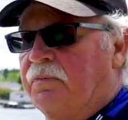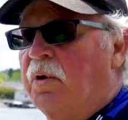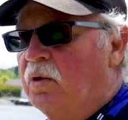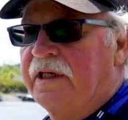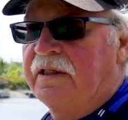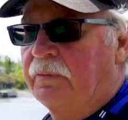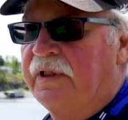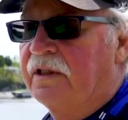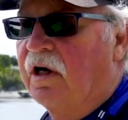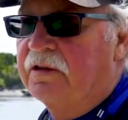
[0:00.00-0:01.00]
boat ended up
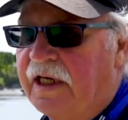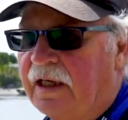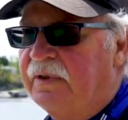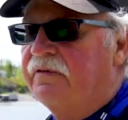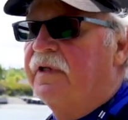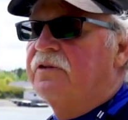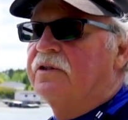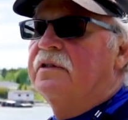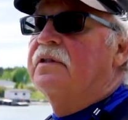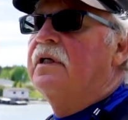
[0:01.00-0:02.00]
being called Happy
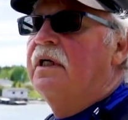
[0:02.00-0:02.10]
Adventure.